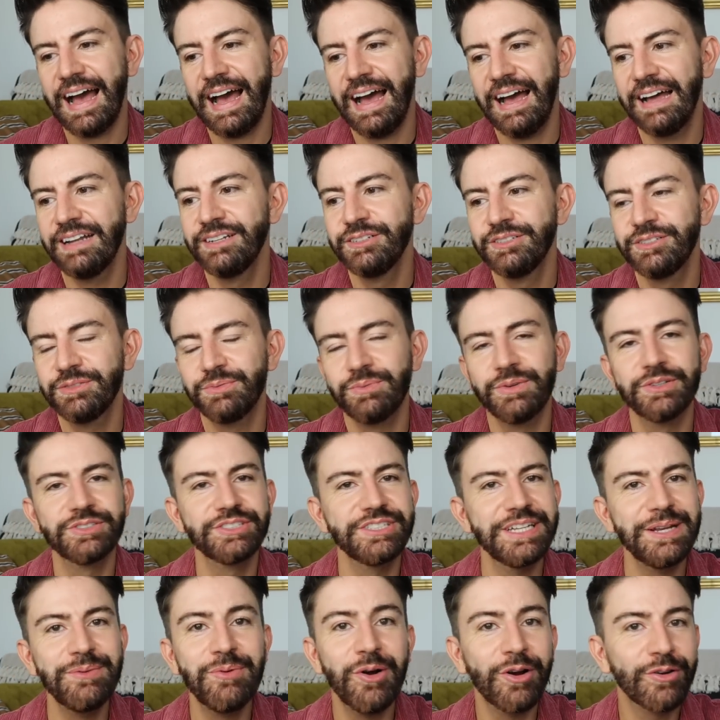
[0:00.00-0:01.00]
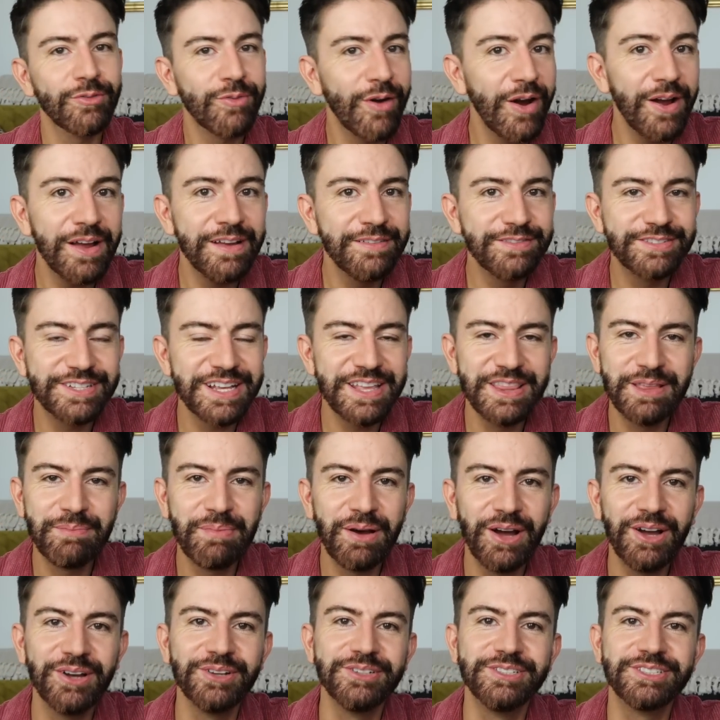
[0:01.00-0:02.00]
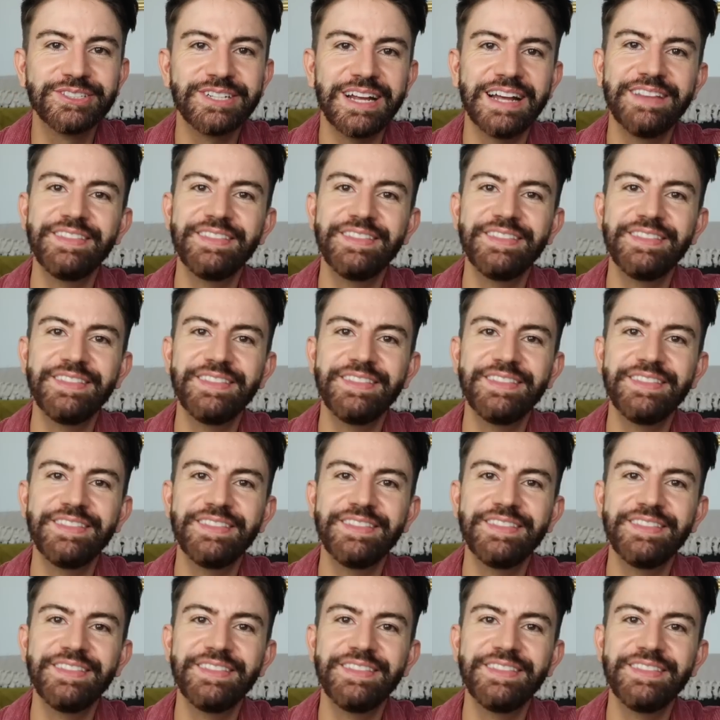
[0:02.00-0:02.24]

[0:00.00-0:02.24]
and we'll see what arrives in the post.